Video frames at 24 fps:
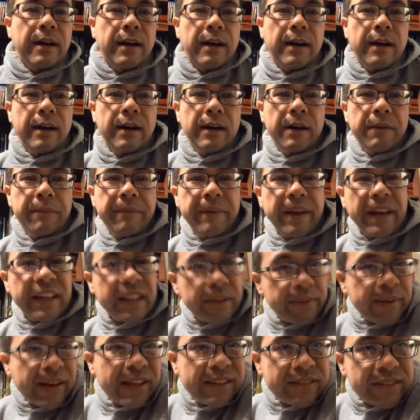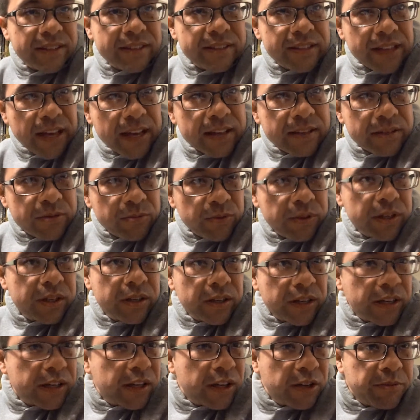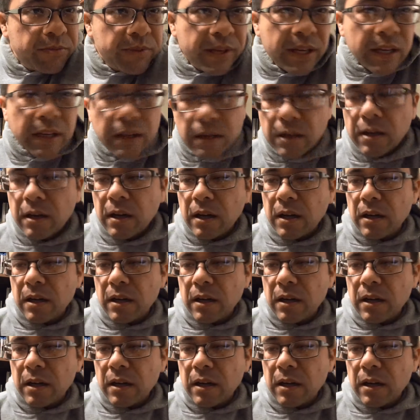Um, and the math says yes, we it could be.